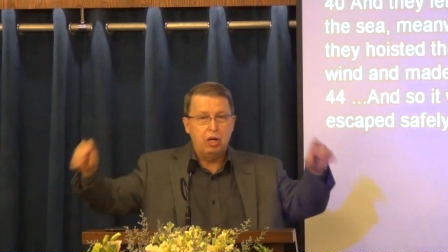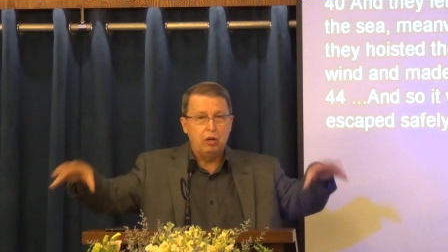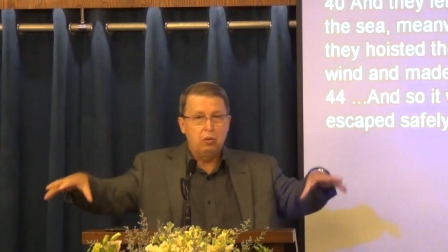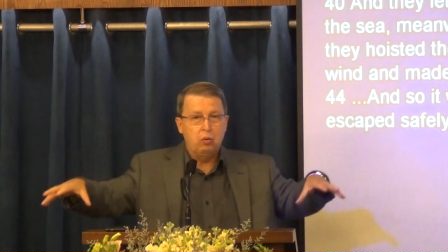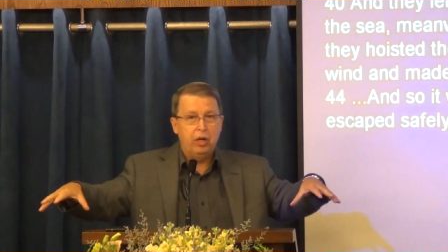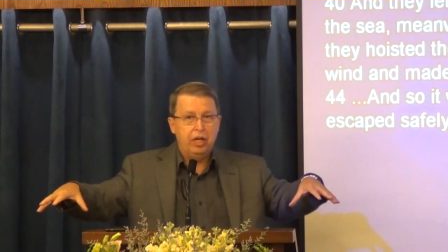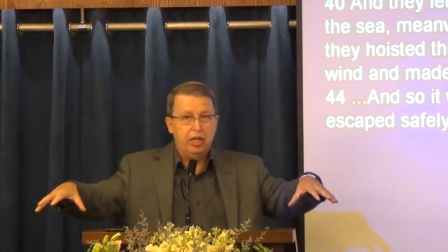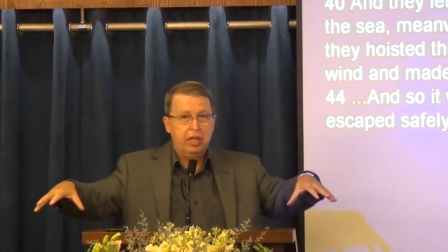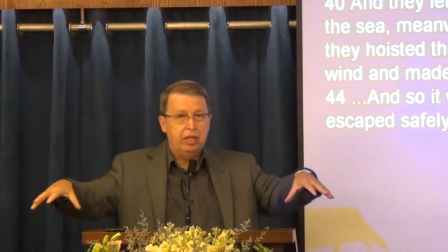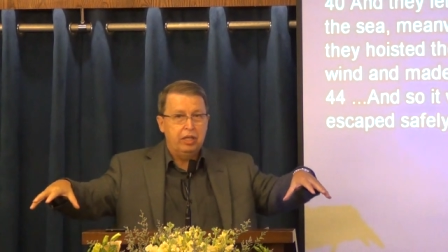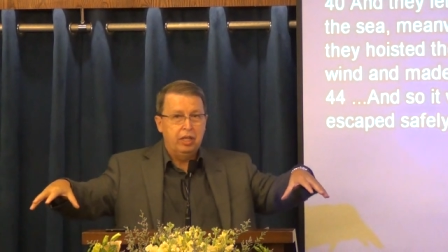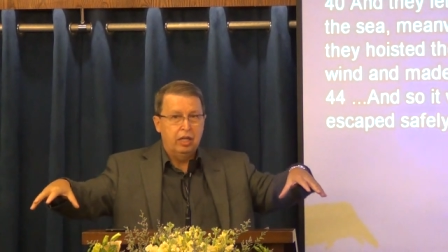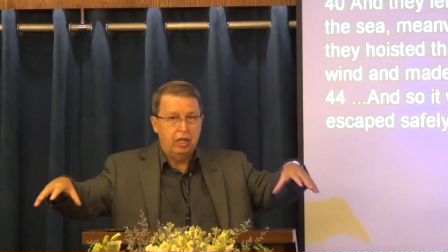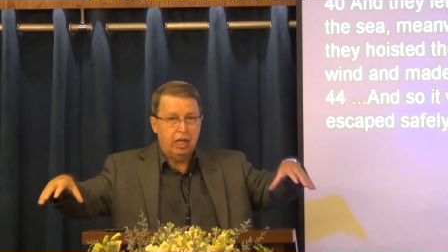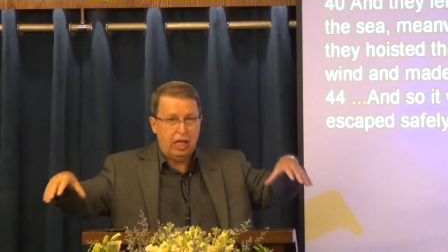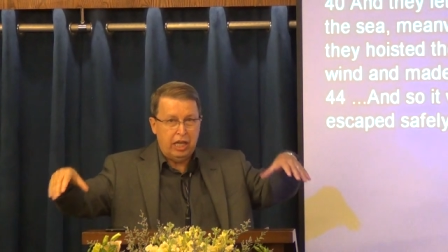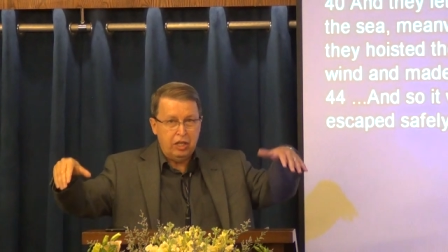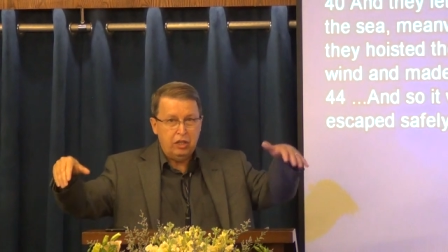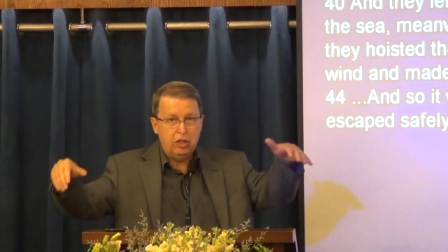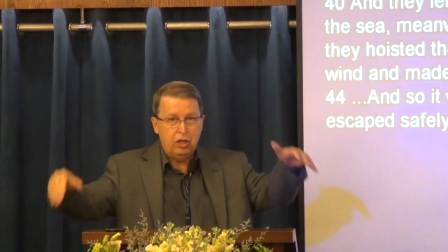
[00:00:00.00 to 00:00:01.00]
away
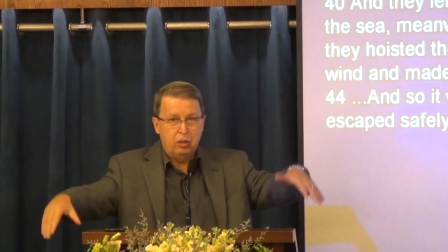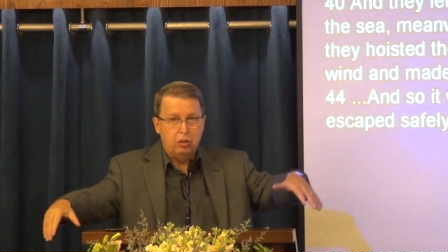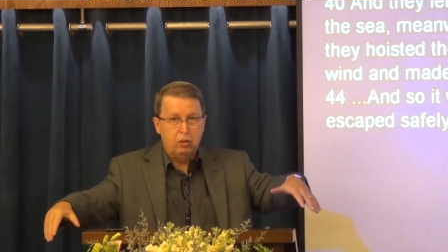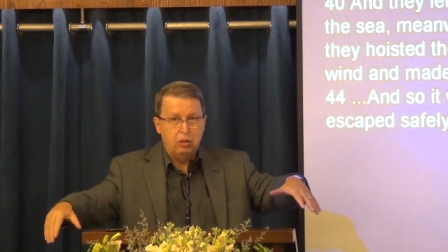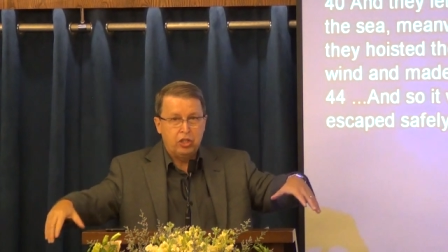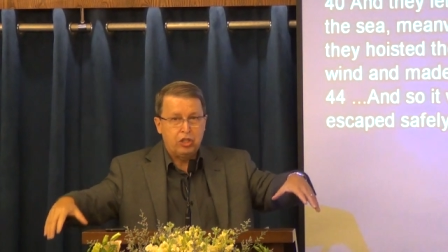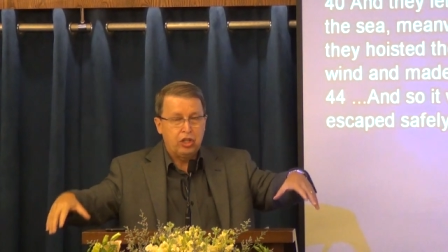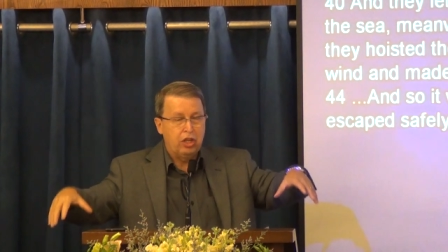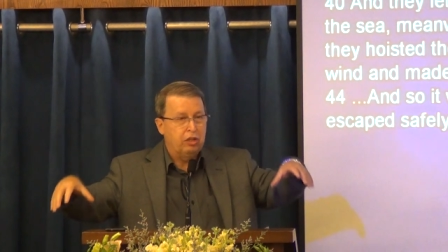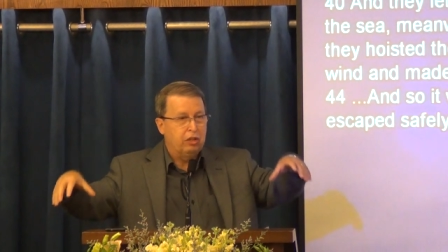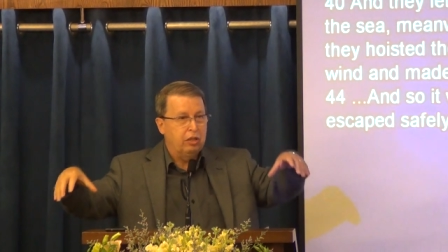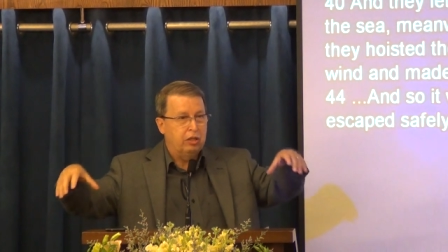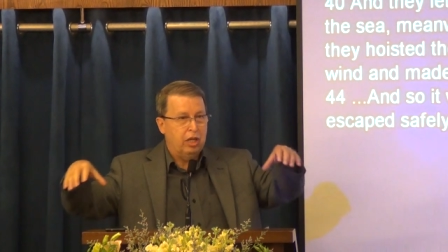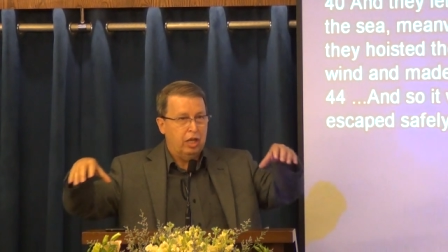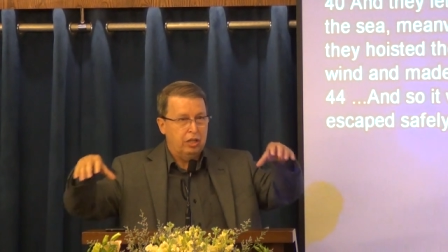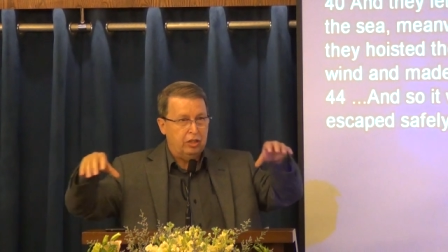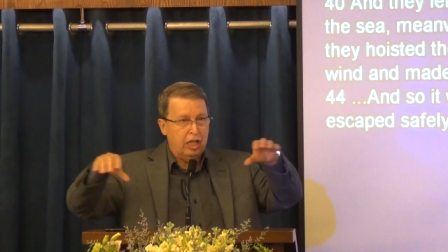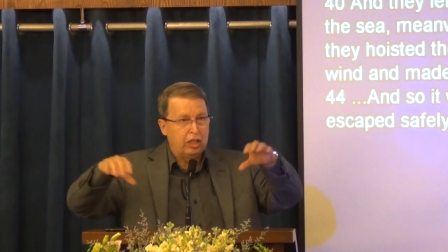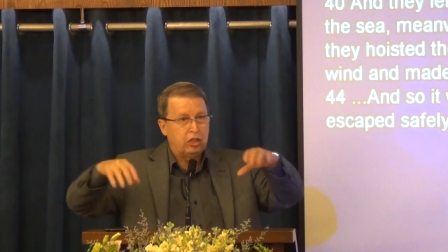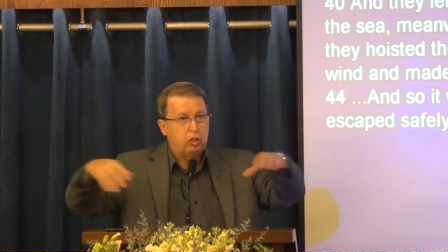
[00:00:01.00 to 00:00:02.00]
in the ocean,
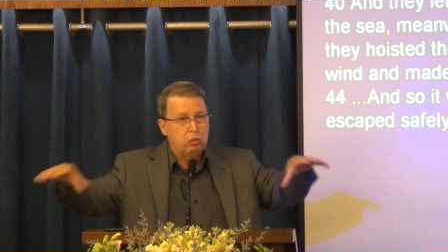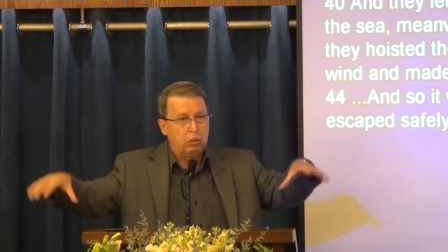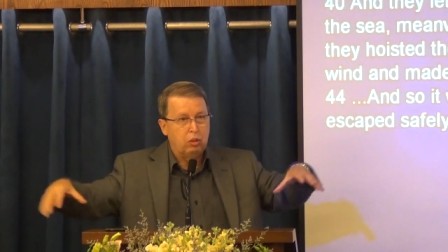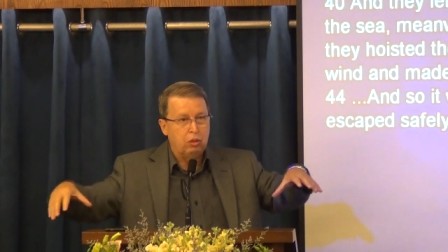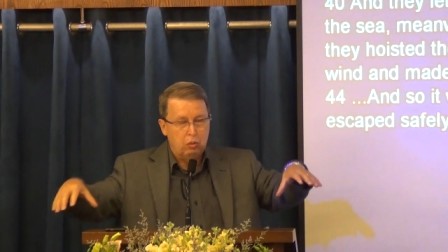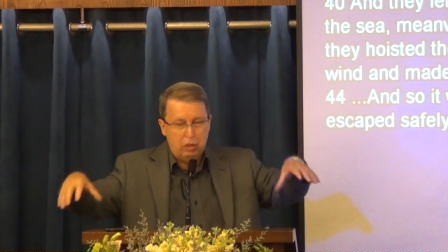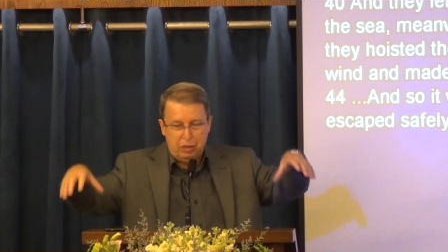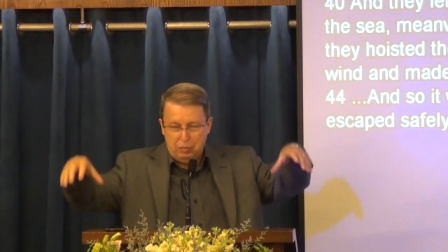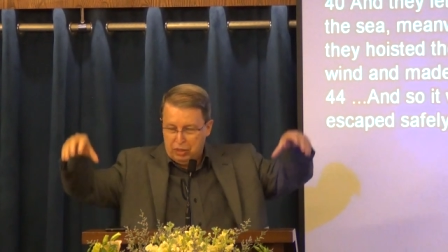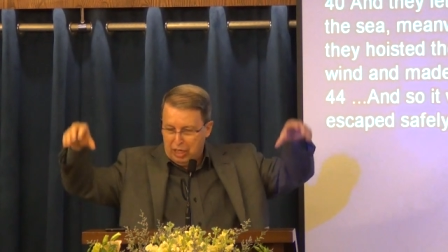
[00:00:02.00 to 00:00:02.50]
not threw away,